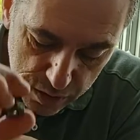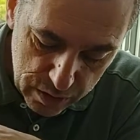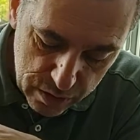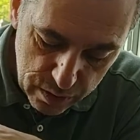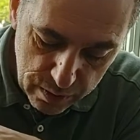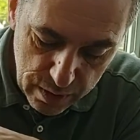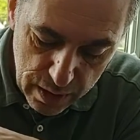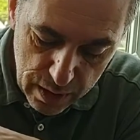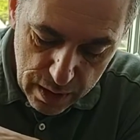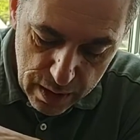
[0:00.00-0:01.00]
So,
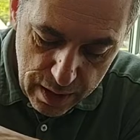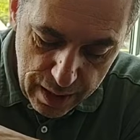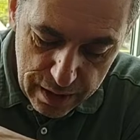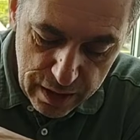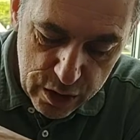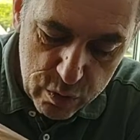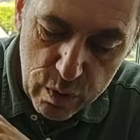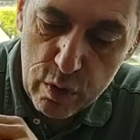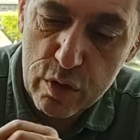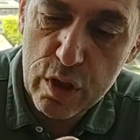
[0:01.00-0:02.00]
and this
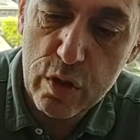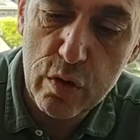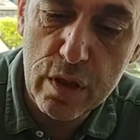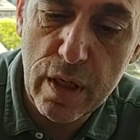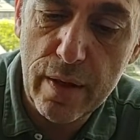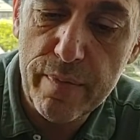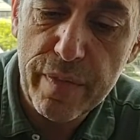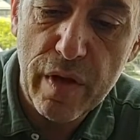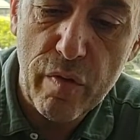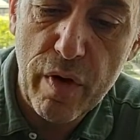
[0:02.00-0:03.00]
one you just use a
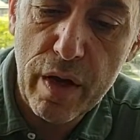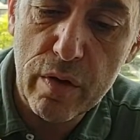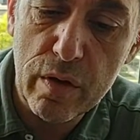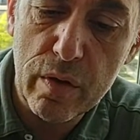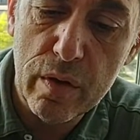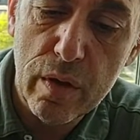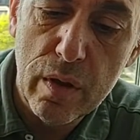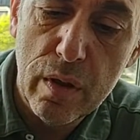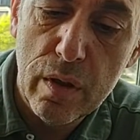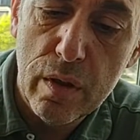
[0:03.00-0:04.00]
regular
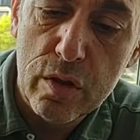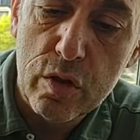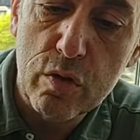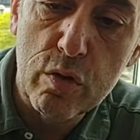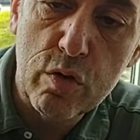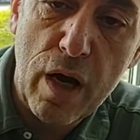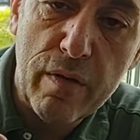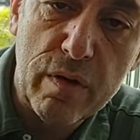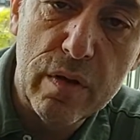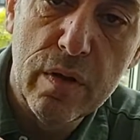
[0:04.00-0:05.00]

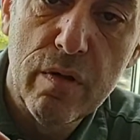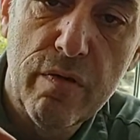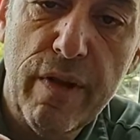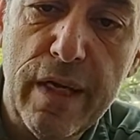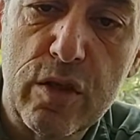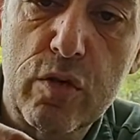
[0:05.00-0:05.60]
screwdriver, flat